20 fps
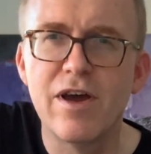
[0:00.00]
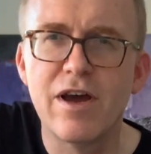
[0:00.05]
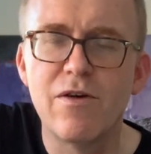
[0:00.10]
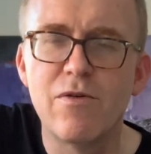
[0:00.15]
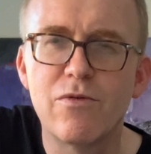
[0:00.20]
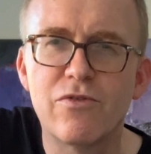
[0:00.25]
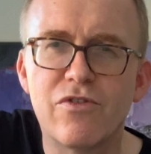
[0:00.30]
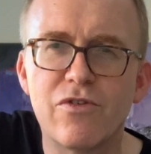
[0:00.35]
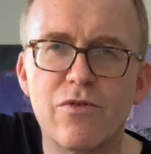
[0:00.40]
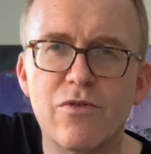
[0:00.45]
I
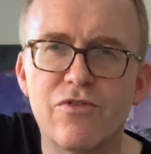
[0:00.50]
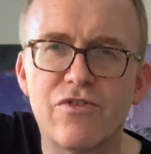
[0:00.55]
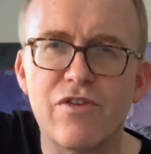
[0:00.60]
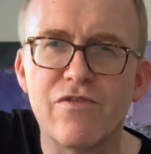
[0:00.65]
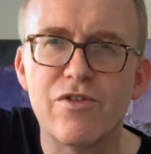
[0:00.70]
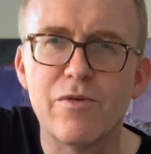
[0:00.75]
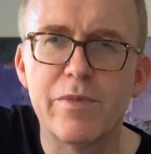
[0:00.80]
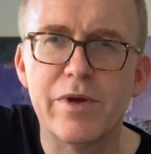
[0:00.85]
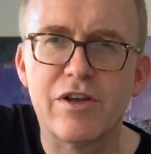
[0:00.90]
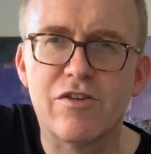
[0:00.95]
would always have
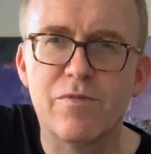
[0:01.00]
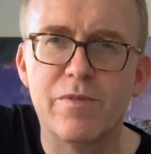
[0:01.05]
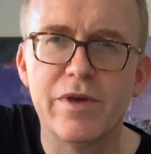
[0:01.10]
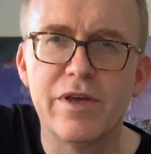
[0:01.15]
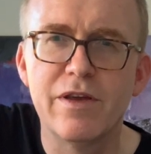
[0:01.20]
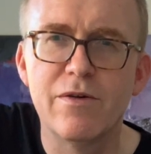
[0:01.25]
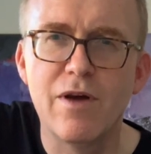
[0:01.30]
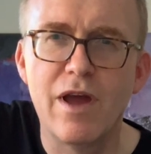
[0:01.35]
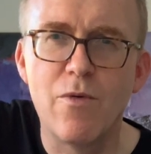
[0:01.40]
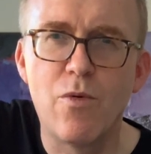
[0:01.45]
the Bigsby
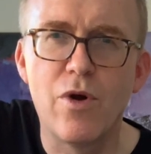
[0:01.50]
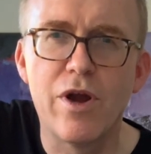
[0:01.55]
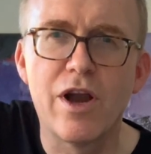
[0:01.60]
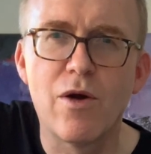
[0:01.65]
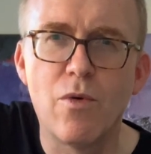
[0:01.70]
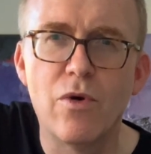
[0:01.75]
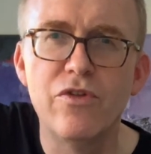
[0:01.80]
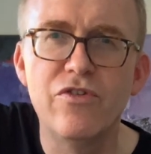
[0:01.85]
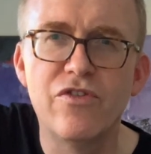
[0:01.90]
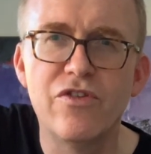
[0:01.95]
where I
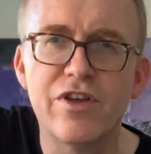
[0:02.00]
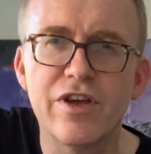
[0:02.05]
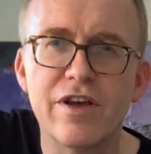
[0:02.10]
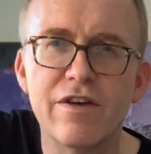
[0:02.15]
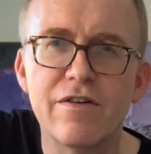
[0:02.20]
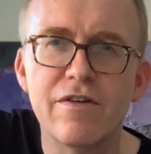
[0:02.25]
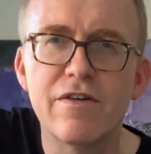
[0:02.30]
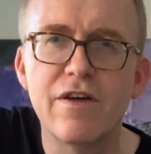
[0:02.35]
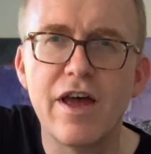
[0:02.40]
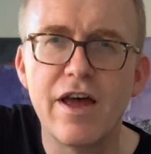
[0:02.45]
wanted
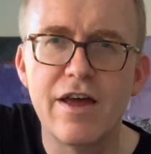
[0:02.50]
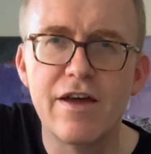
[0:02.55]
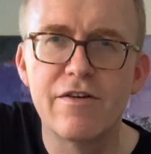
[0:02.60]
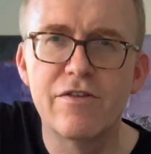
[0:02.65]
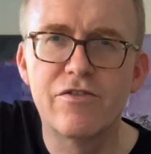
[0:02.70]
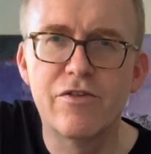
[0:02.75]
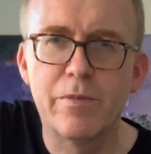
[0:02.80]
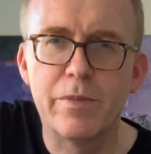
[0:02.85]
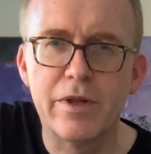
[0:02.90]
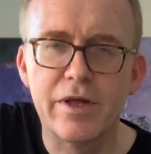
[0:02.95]
it
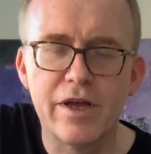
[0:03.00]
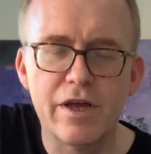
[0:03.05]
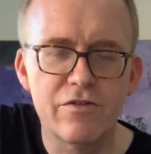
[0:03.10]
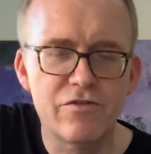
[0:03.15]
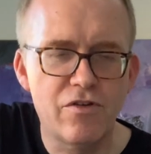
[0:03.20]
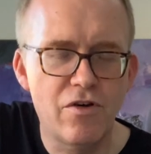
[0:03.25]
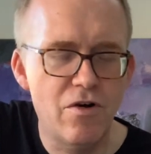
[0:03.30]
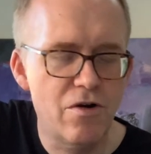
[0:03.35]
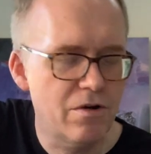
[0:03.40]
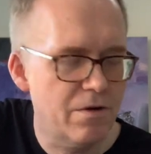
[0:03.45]
to play a
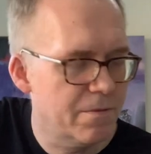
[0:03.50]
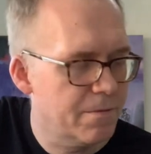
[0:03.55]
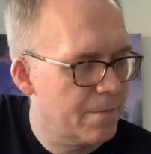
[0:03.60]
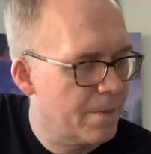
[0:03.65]
song.